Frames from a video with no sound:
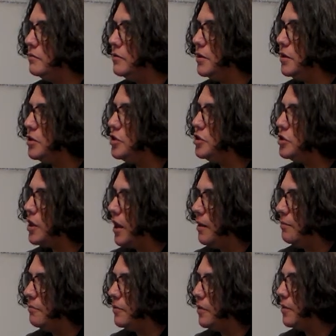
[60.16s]
the
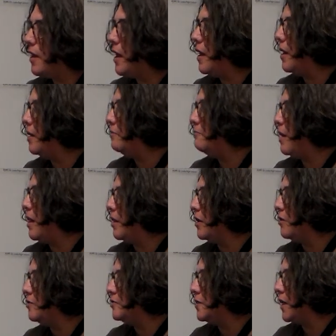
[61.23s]
shape that
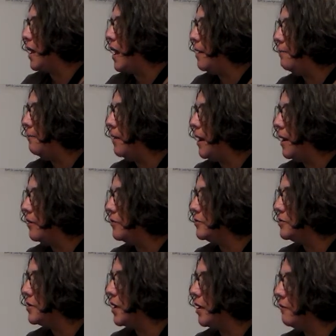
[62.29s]
molecules and
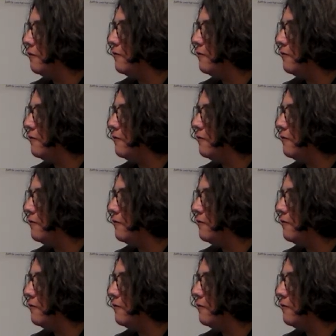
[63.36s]
compounds can